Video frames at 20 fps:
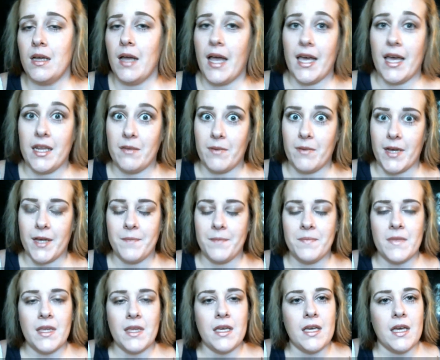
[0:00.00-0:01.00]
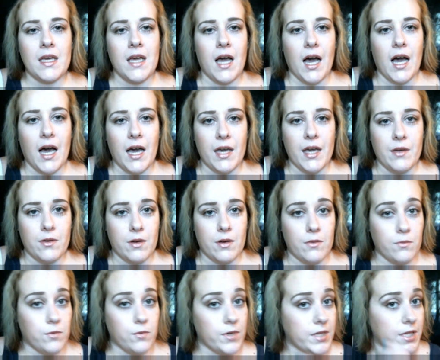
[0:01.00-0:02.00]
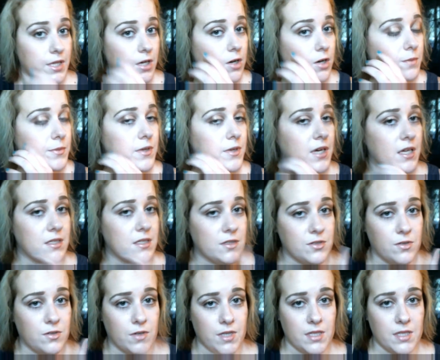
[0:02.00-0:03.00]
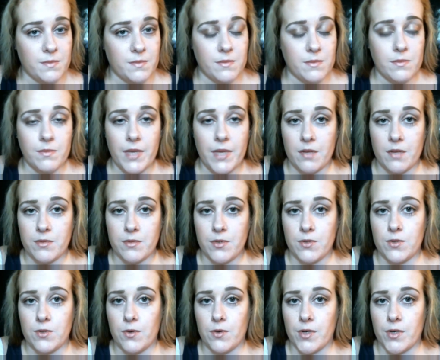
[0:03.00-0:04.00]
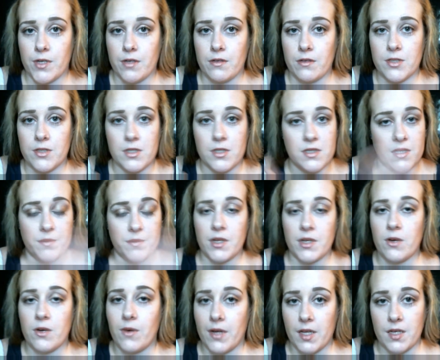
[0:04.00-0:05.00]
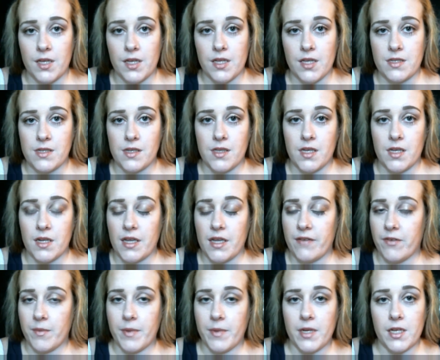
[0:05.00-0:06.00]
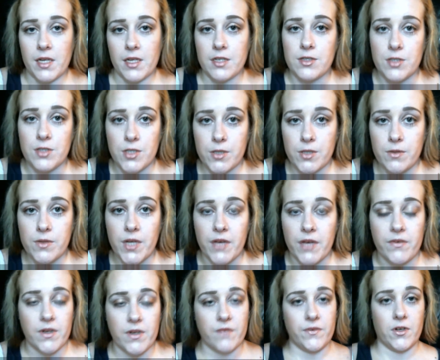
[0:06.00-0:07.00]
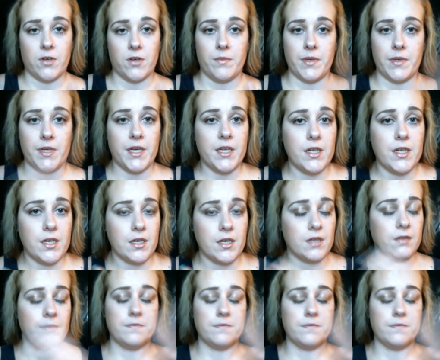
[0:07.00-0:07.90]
Anyway, I really hope you guys enjoy this makeup tutorial. It's just something quick and easy that everybody can do, even if you're a beginner.